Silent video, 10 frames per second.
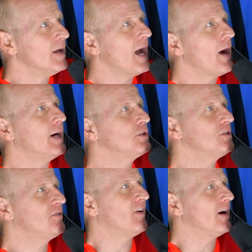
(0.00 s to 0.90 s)
how do you
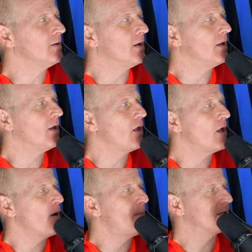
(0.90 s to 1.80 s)
define
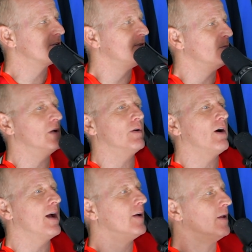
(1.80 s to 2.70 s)
a better footballer?
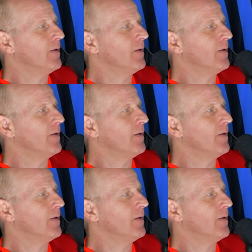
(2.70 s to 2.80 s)
Right.